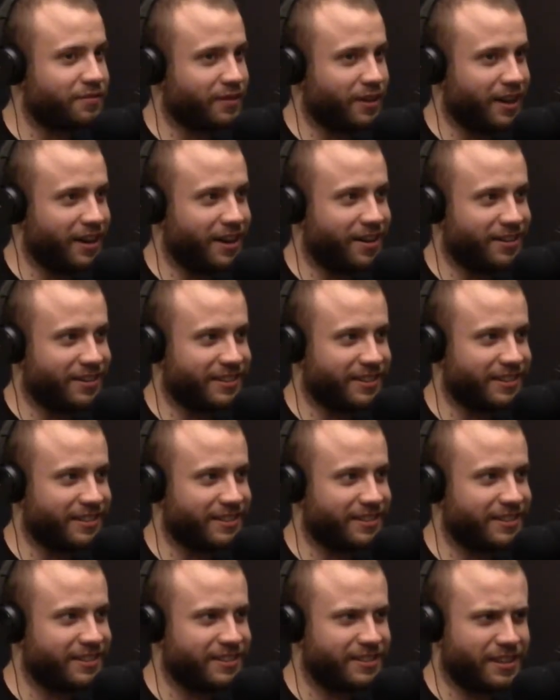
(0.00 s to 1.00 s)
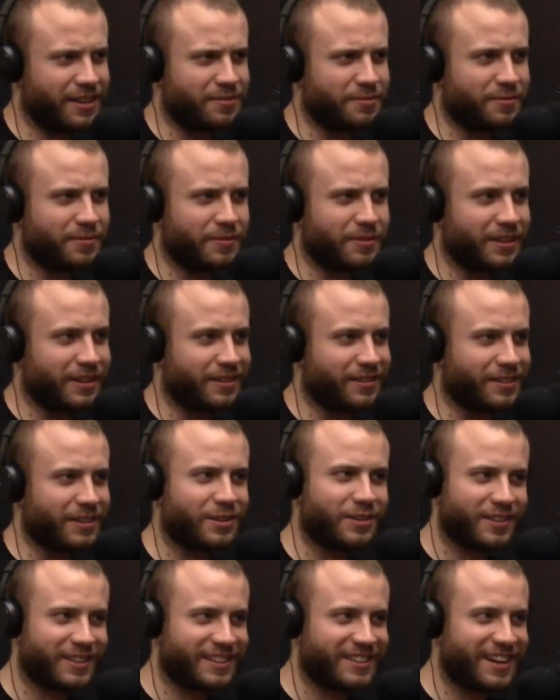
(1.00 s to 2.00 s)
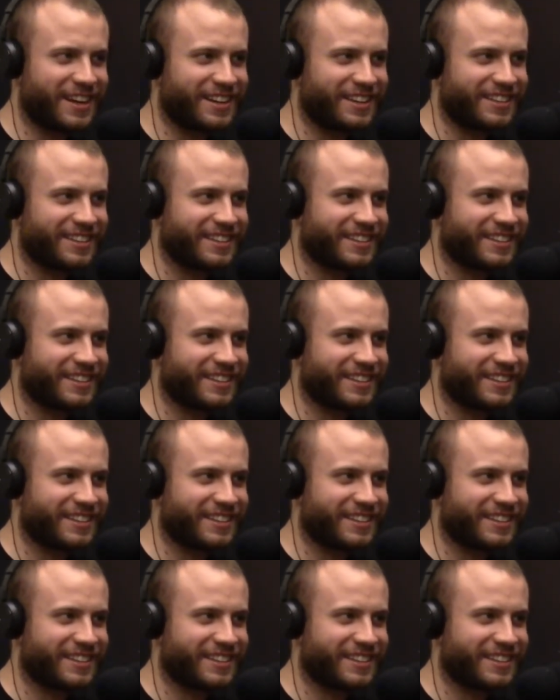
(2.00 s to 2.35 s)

flat out in like literally debt.